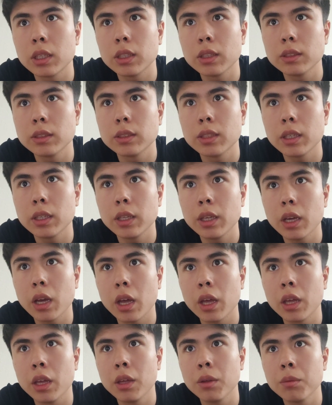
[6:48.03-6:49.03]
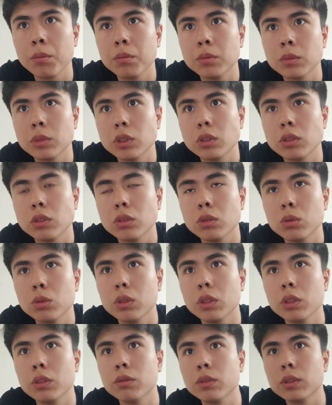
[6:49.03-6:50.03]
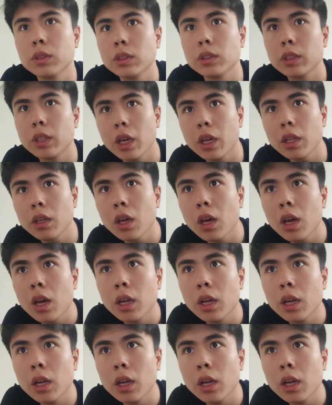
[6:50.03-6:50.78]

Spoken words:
study aims to investigate.